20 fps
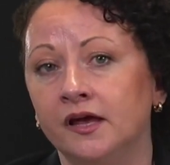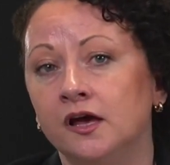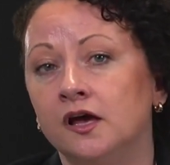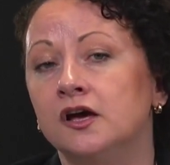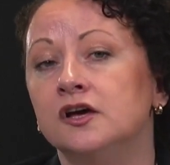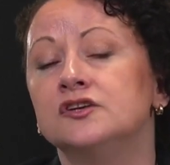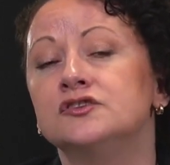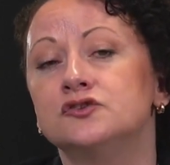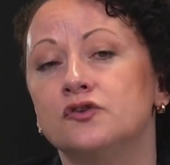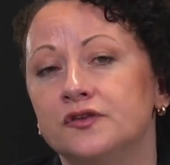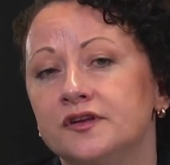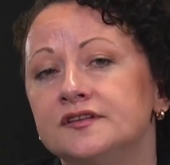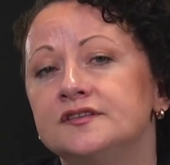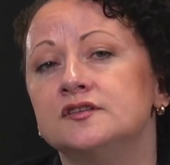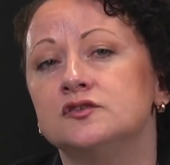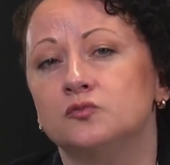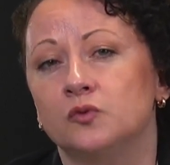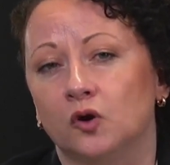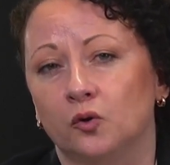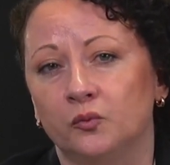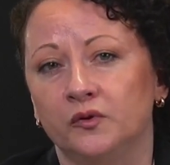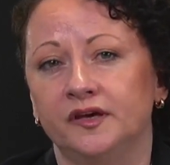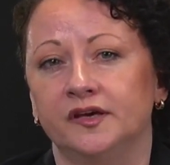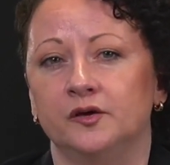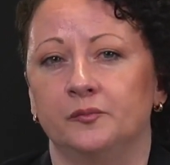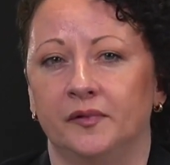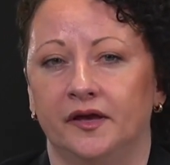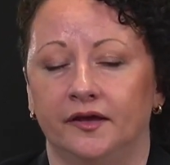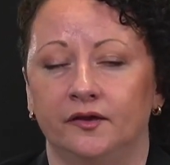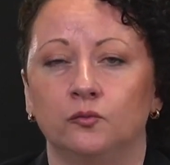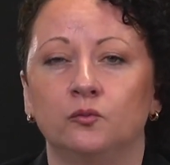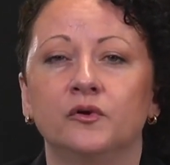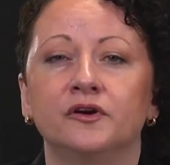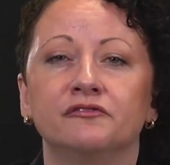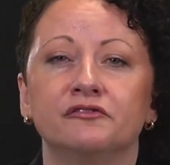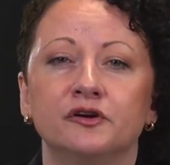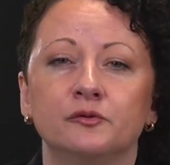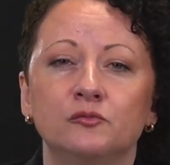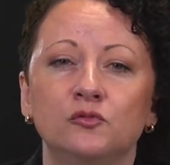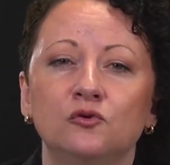So this is where we come in. We
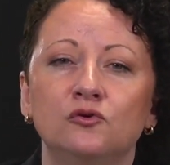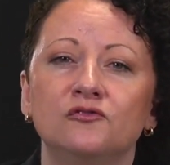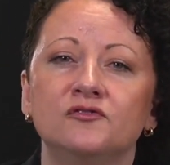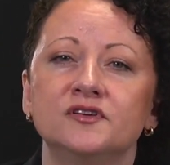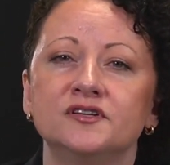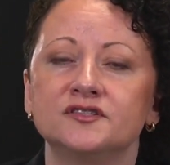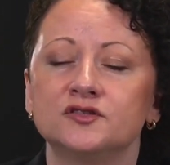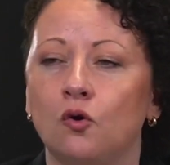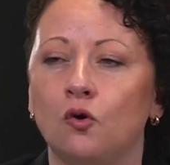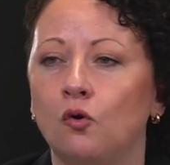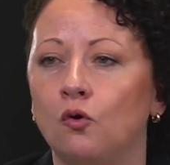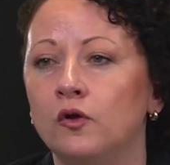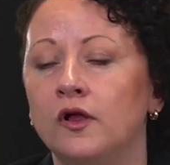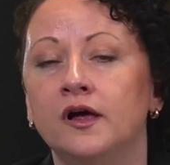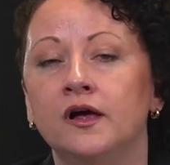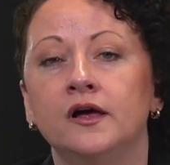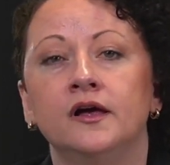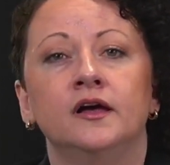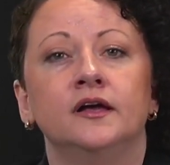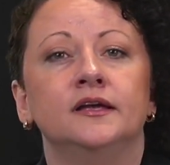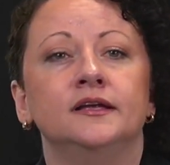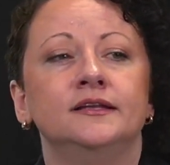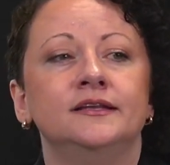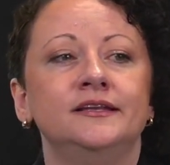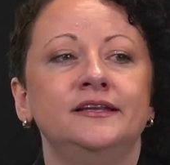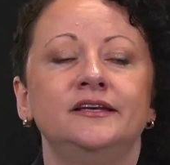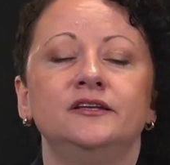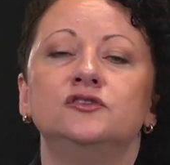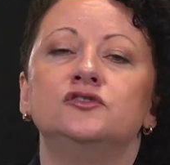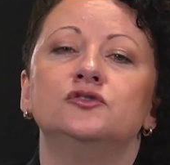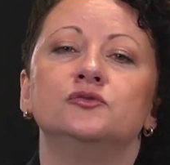remove this whole need to